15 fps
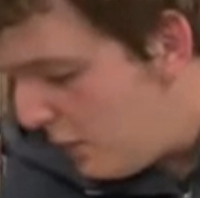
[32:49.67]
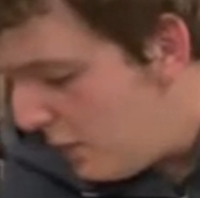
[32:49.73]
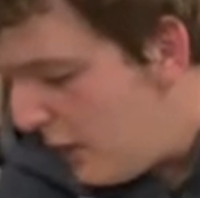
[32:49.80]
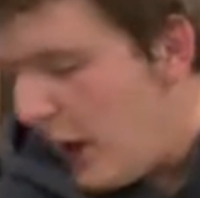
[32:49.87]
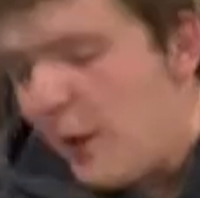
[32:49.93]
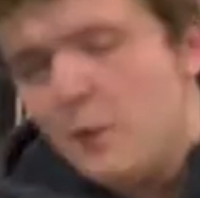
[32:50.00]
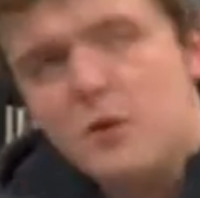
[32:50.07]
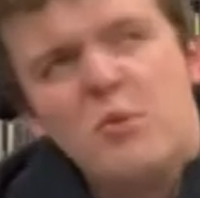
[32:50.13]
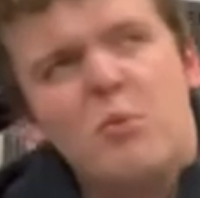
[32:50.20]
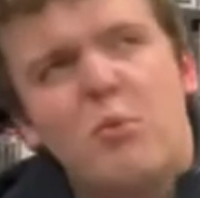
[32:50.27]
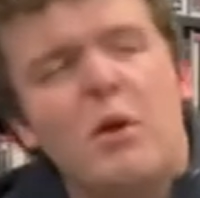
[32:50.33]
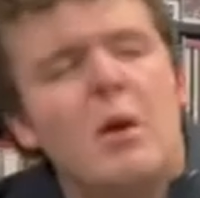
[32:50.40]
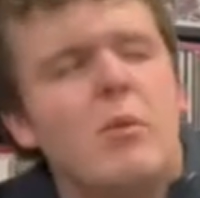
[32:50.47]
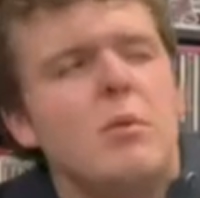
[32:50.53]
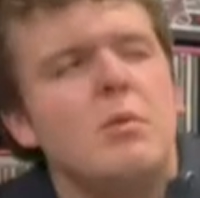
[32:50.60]
I was
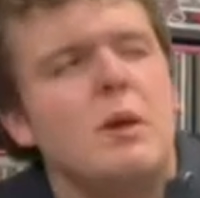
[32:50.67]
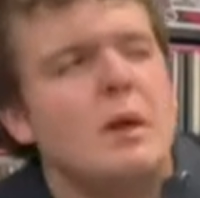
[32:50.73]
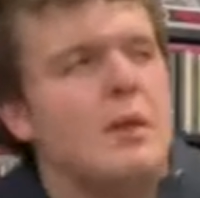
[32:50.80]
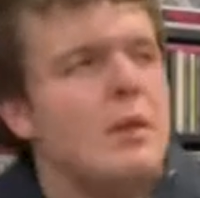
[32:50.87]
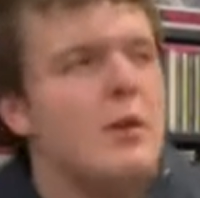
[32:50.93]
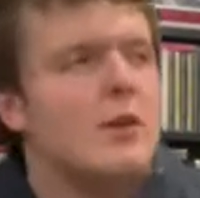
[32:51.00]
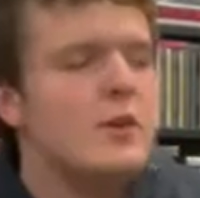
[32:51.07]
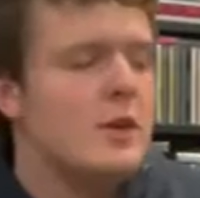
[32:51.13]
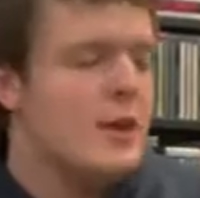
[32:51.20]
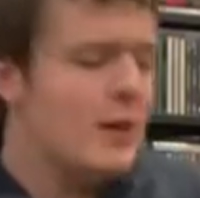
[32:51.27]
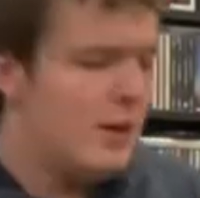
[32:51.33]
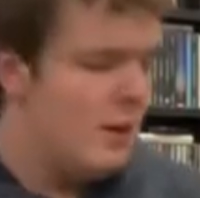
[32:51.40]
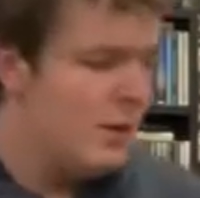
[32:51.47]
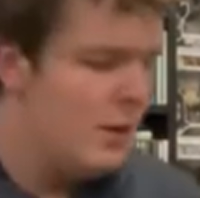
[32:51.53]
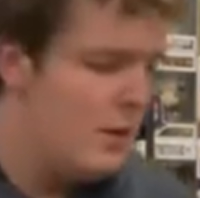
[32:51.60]
probably
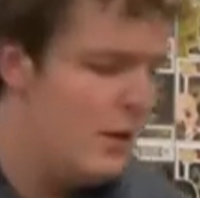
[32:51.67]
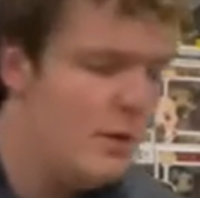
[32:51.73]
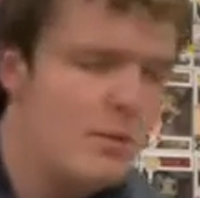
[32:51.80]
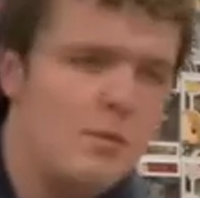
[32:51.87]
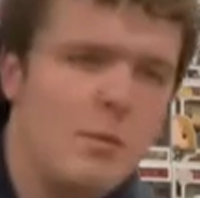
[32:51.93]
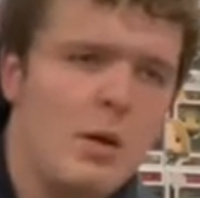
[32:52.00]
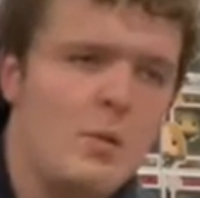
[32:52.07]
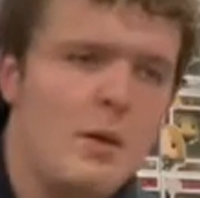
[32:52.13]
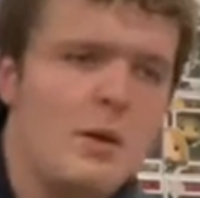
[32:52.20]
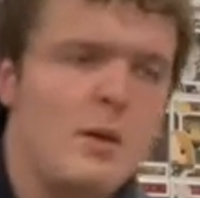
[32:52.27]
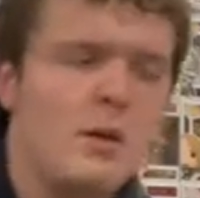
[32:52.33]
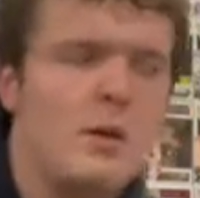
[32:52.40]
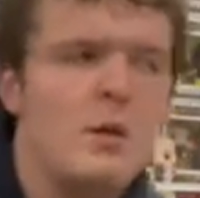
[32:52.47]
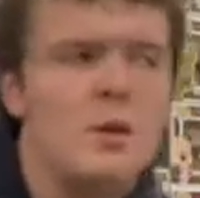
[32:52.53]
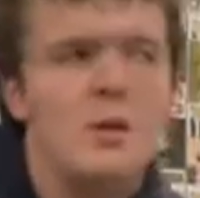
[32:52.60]
13, maybe.
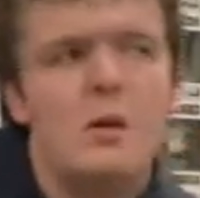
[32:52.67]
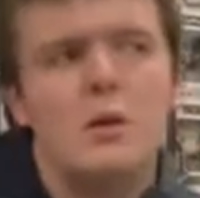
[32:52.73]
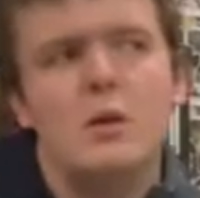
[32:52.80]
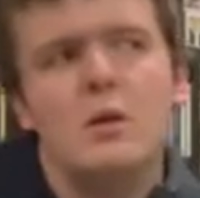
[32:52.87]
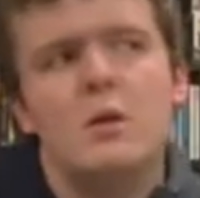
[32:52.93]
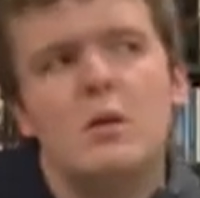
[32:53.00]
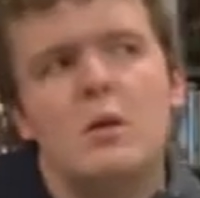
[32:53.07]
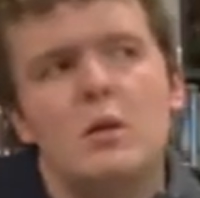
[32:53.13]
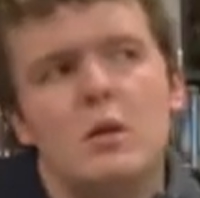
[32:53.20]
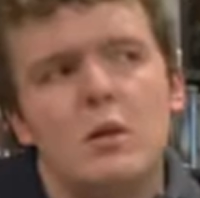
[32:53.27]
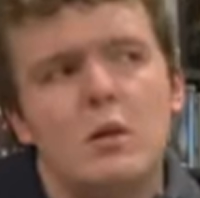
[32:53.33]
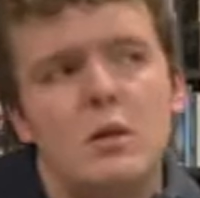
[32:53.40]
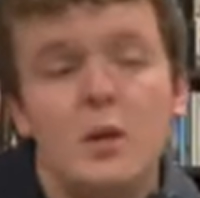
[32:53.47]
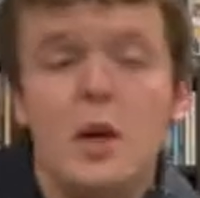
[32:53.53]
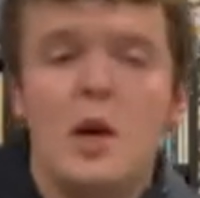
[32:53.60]

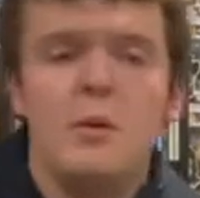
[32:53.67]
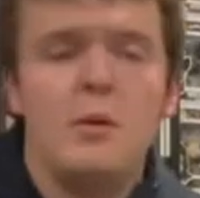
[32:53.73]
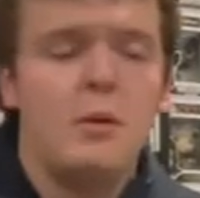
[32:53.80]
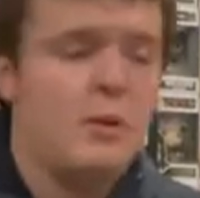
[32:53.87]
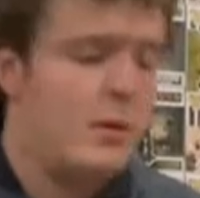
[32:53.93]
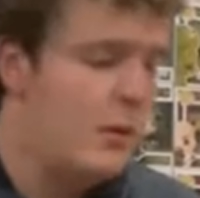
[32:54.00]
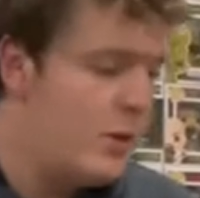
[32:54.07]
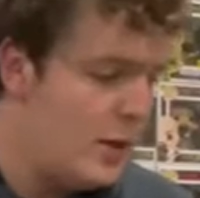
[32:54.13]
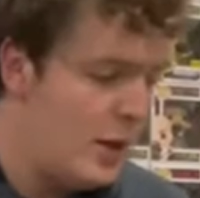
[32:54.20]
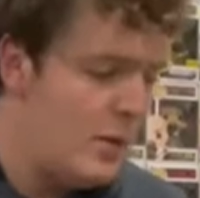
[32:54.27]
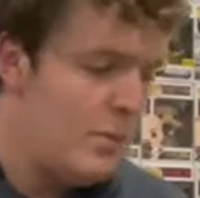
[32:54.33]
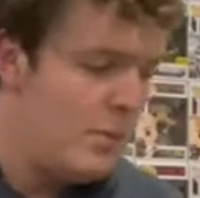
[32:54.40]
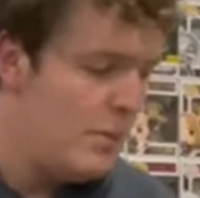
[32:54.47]
Yeah, about 13.